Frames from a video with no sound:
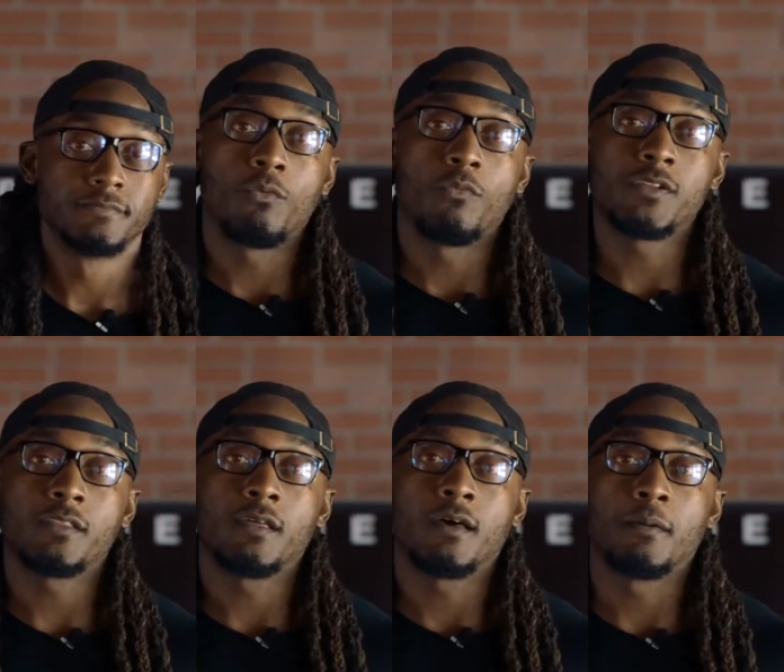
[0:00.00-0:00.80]
One of
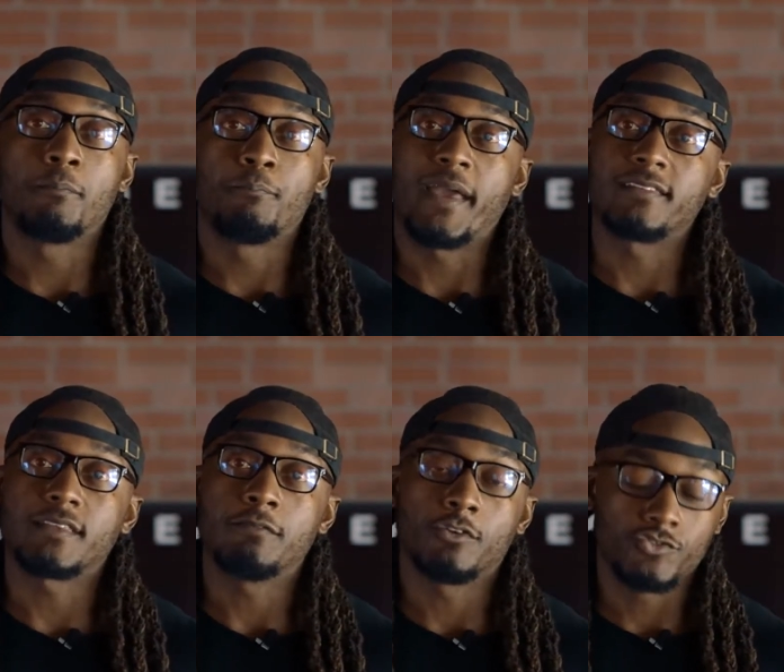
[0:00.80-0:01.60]
the base
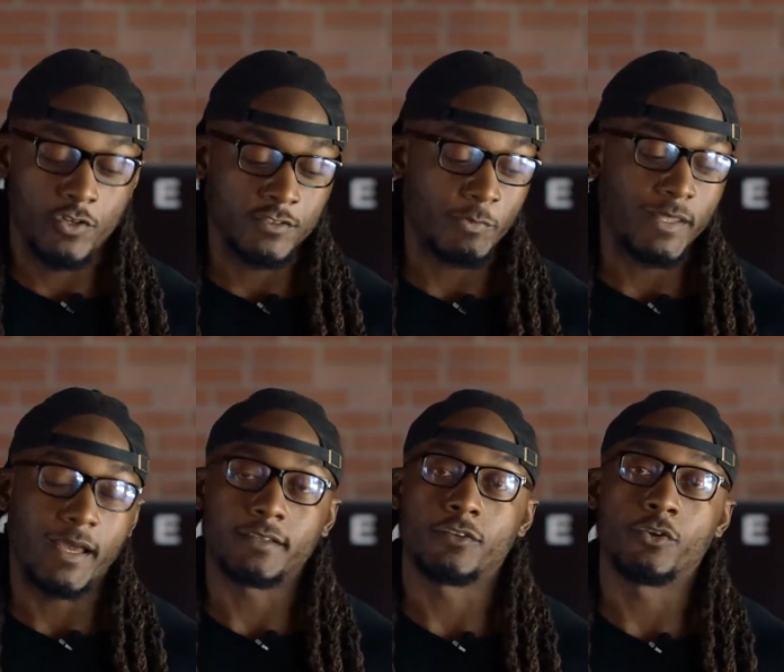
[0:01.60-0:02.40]
level drills that we
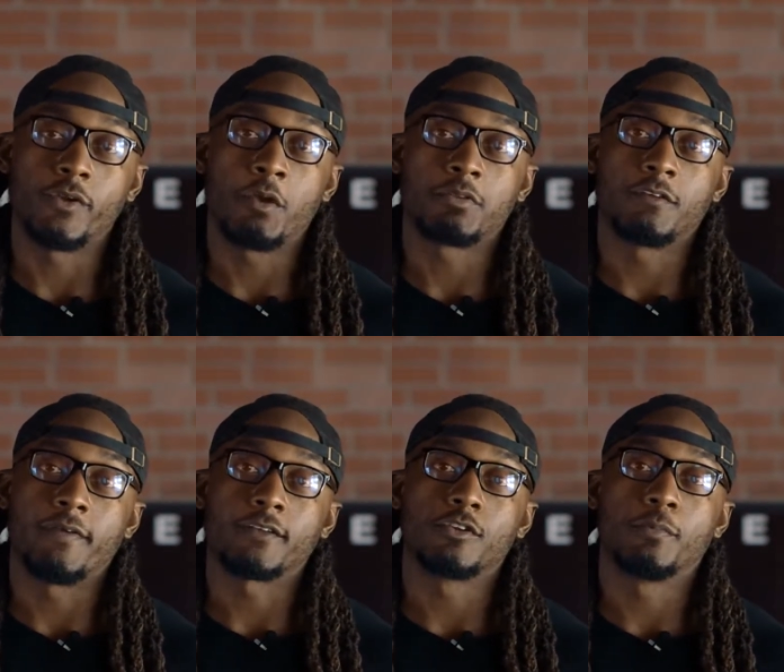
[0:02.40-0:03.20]
like to do here with the
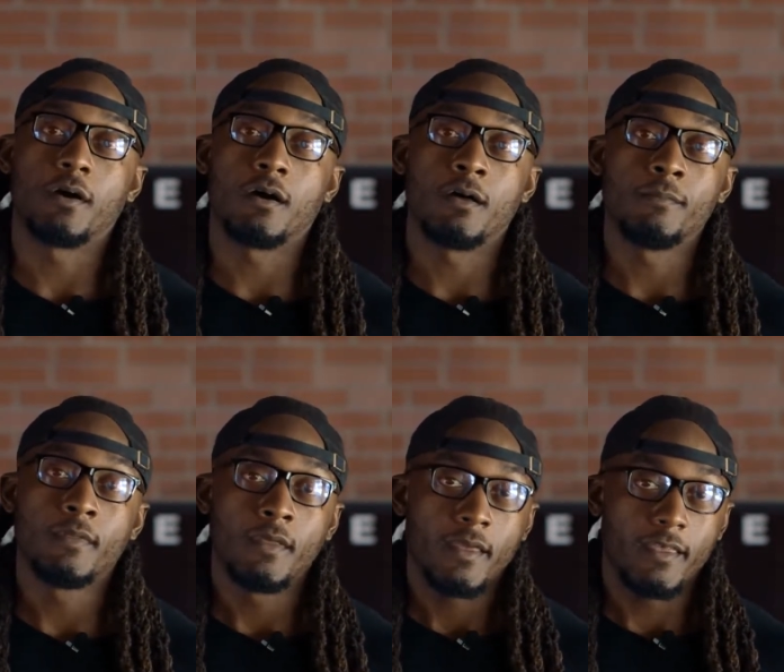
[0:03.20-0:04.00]
vector ball
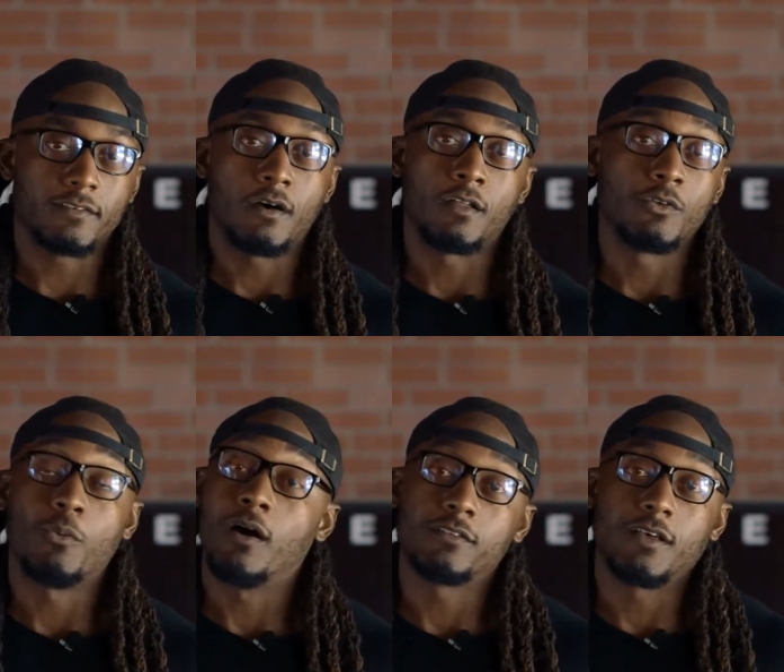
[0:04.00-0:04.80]
is called the
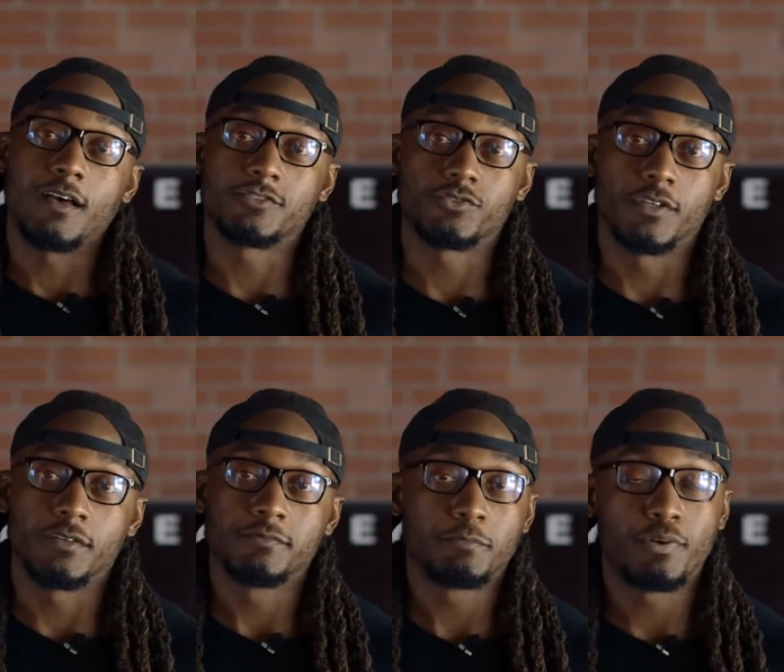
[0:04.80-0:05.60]
wall toss
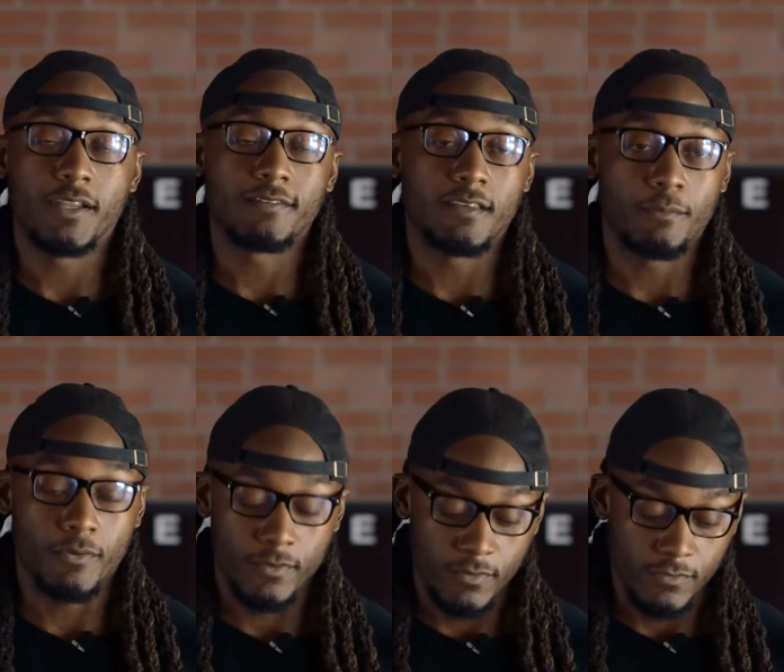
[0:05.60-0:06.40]
drill. Pretty
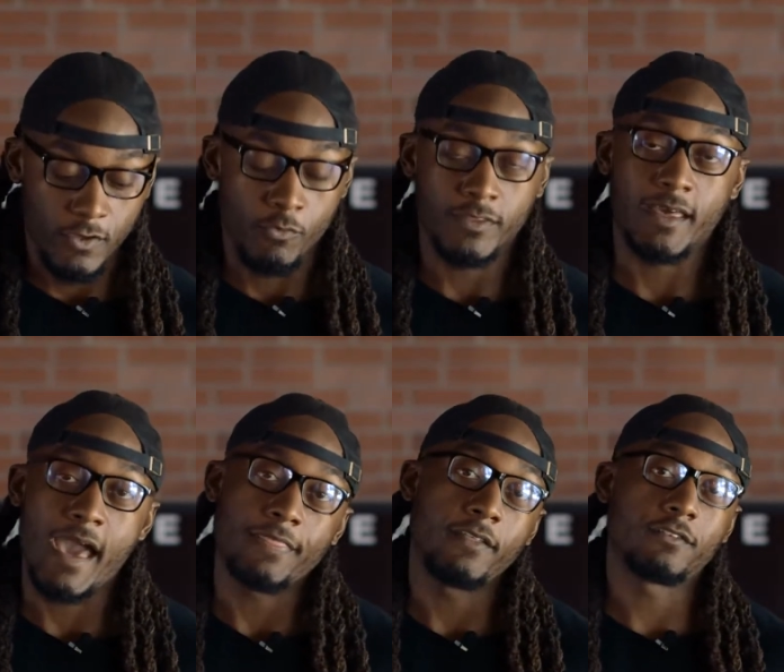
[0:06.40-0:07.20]
simple. So what the
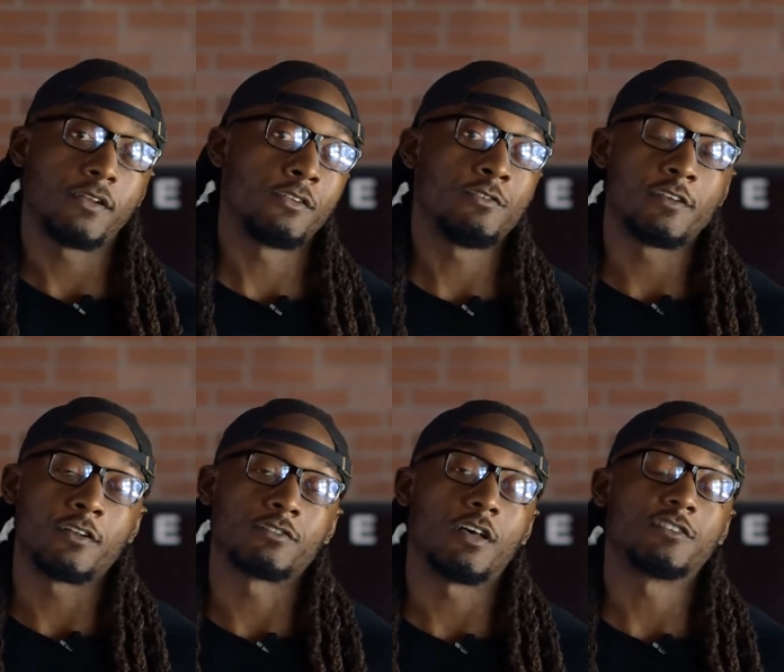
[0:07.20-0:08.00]
athlete's gonna do, they're
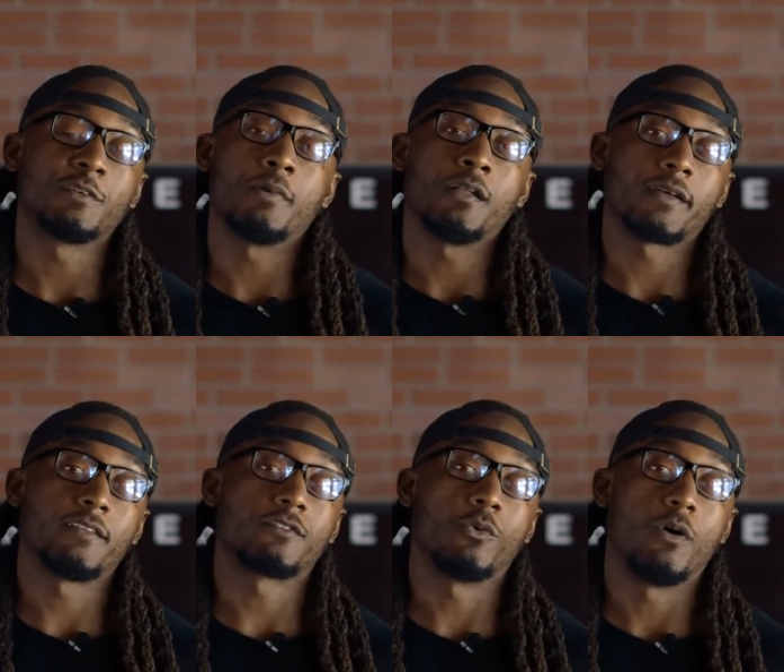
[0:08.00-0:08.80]
gonna toss the ball
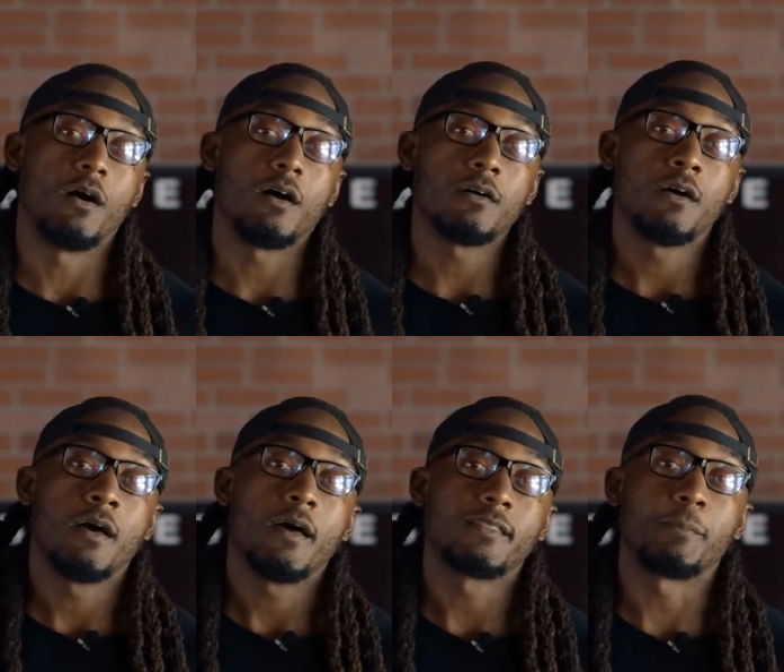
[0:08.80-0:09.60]
against the wall.
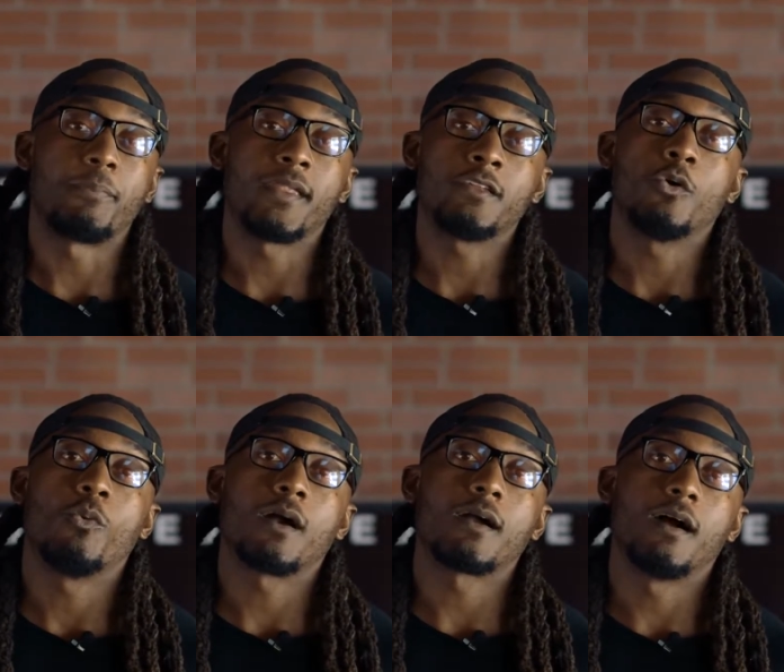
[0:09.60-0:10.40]
Depending on
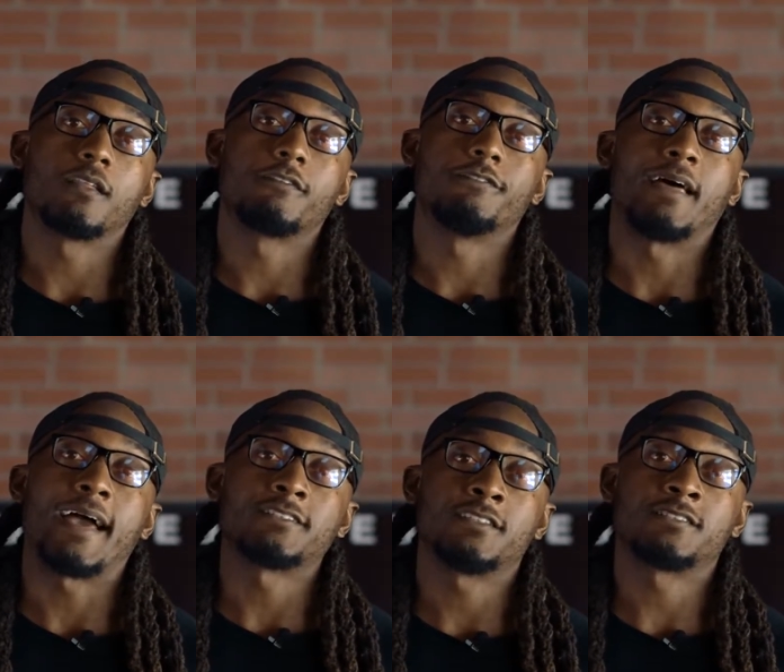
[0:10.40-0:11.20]
what color
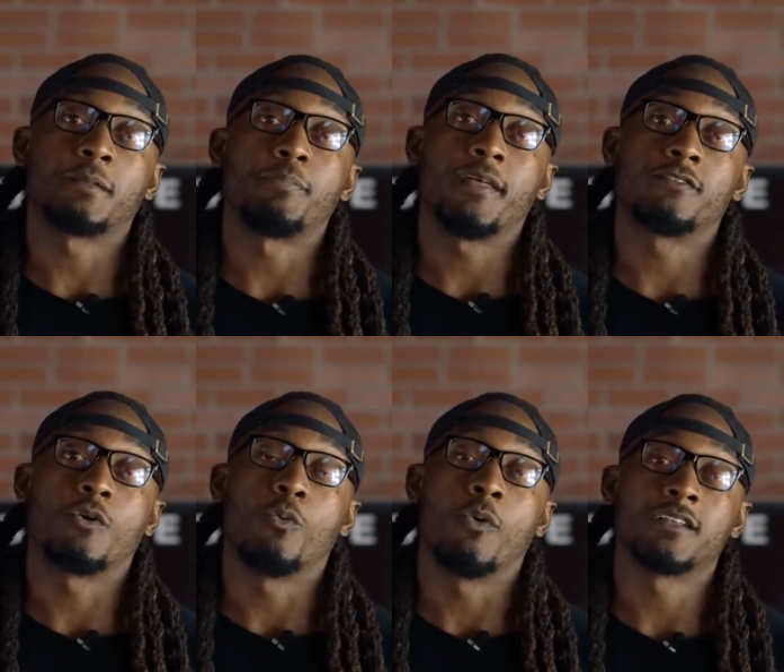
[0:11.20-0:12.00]
flashes, depends
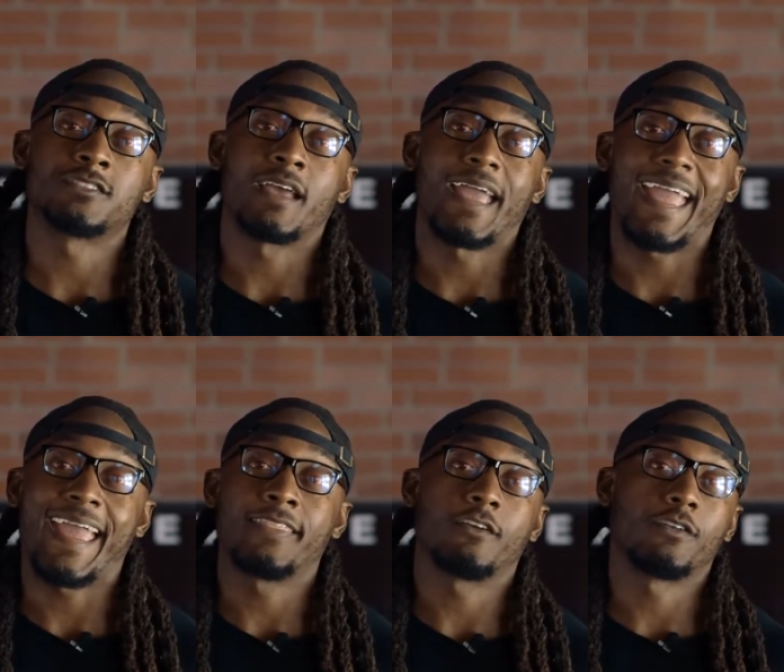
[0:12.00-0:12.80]
on which
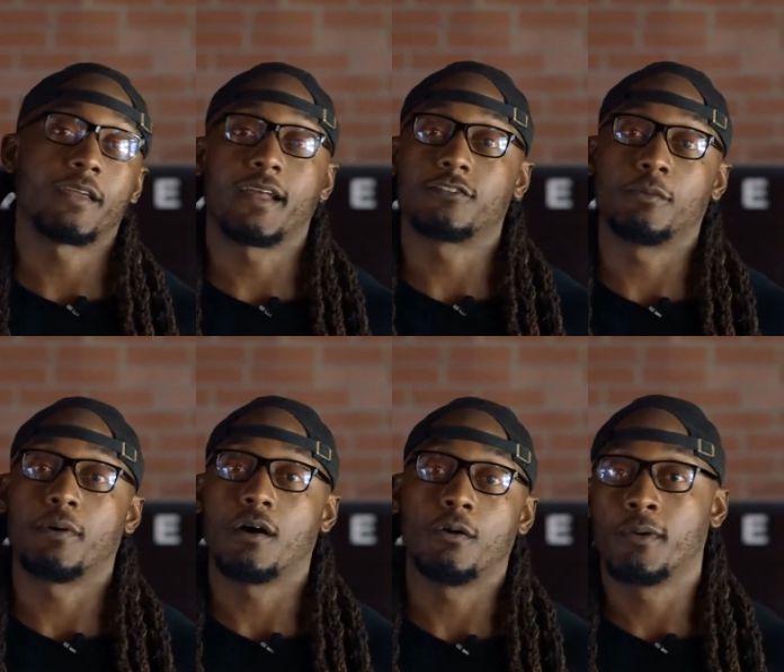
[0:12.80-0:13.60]
hand they're gonna catch the
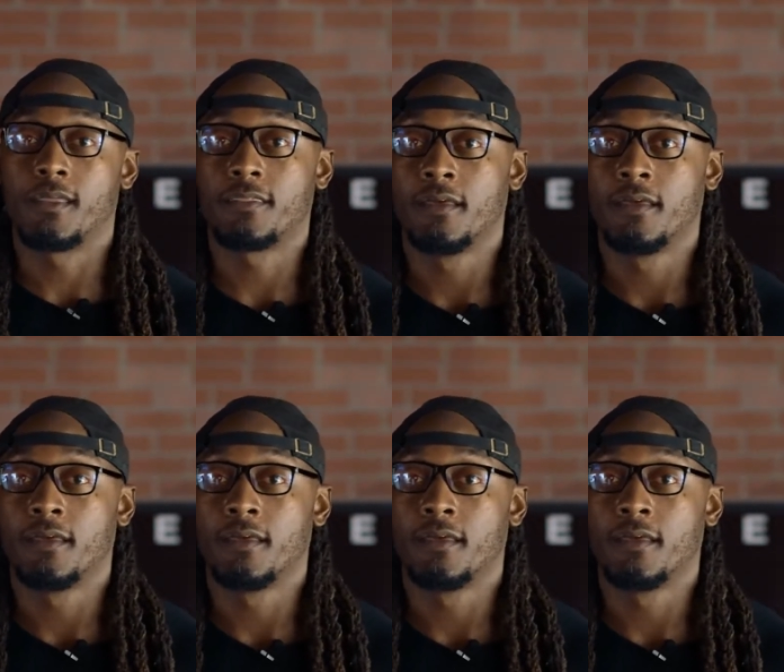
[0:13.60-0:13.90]
ball with.